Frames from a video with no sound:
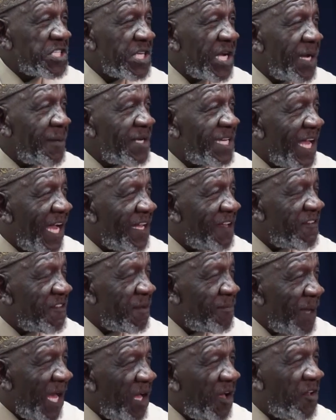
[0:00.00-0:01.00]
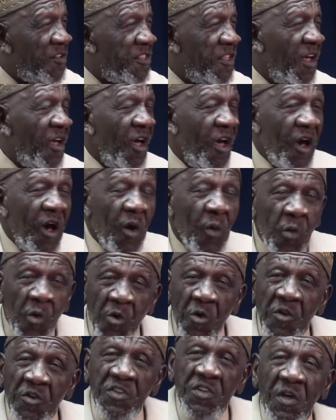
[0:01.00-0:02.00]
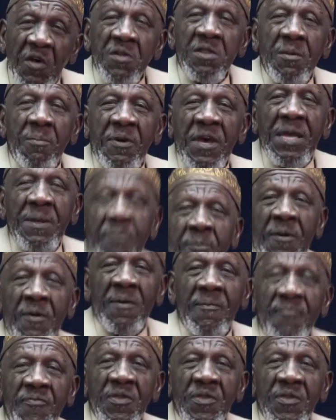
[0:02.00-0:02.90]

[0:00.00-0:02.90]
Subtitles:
coming out of the mouth or words on the paper.